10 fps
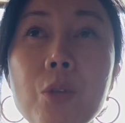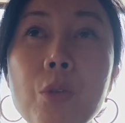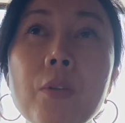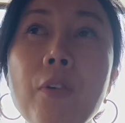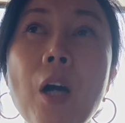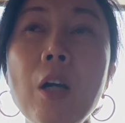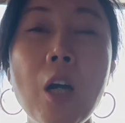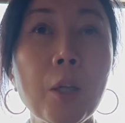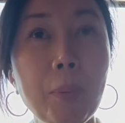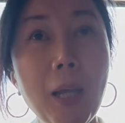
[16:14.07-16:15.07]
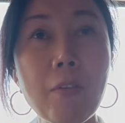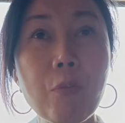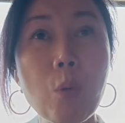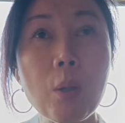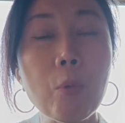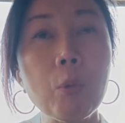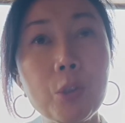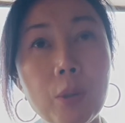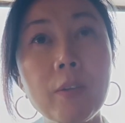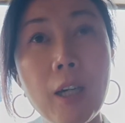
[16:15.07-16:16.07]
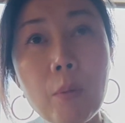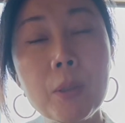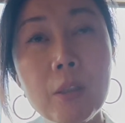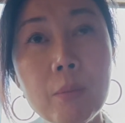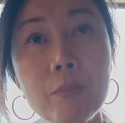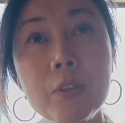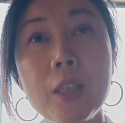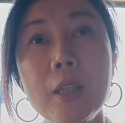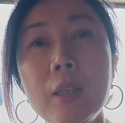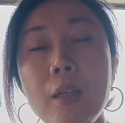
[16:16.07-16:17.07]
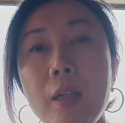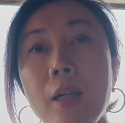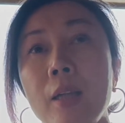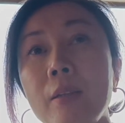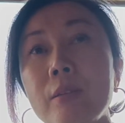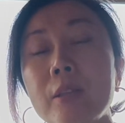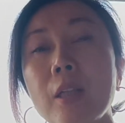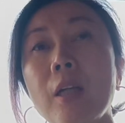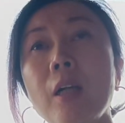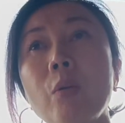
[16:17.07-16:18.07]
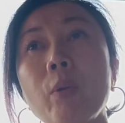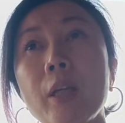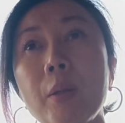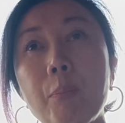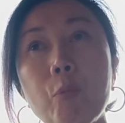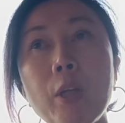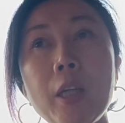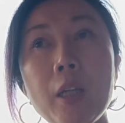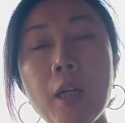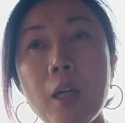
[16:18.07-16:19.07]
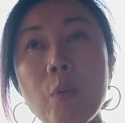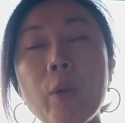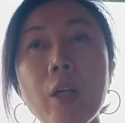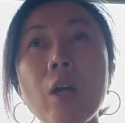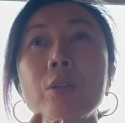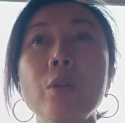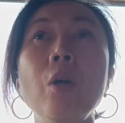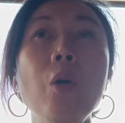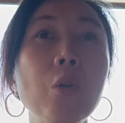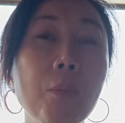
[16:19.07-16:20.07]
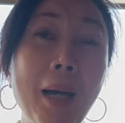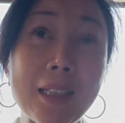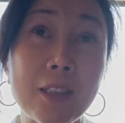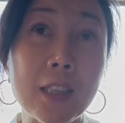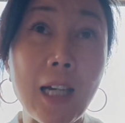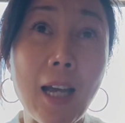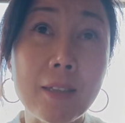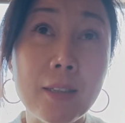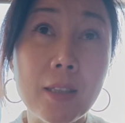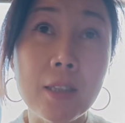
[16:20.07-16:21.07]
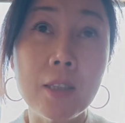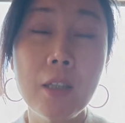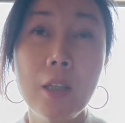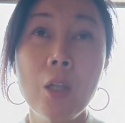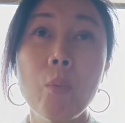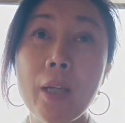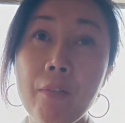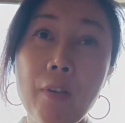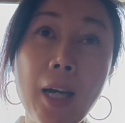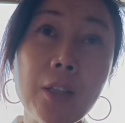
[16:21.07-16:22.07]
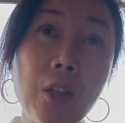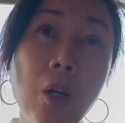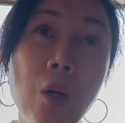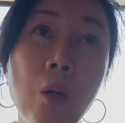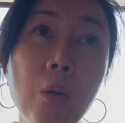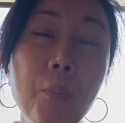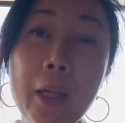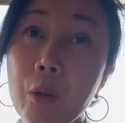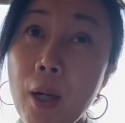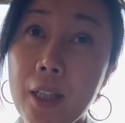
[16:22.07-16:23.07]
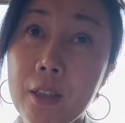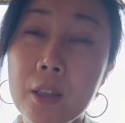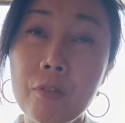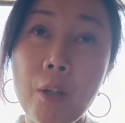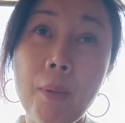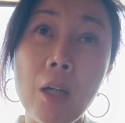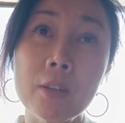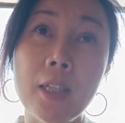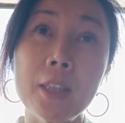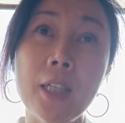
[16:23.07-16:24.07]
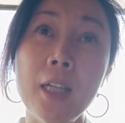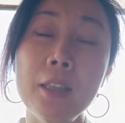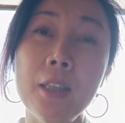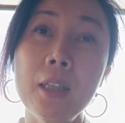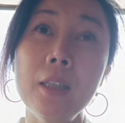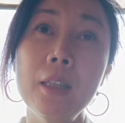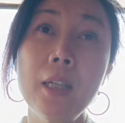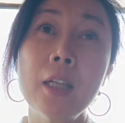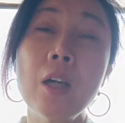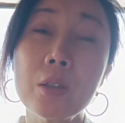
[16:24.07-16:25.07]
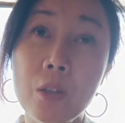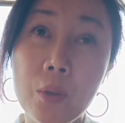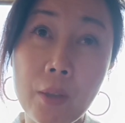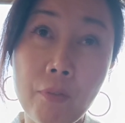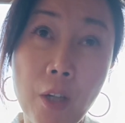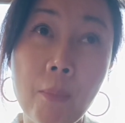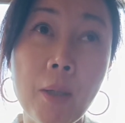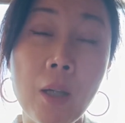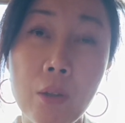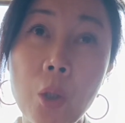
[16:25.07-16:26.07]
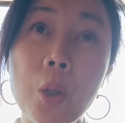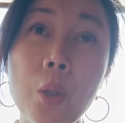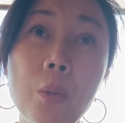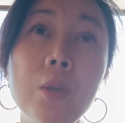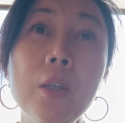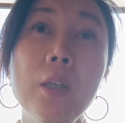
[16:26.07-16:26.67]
sort of on our platform. We sort of help them, and we also hold master classes. We invite all big writers from outside China and also from local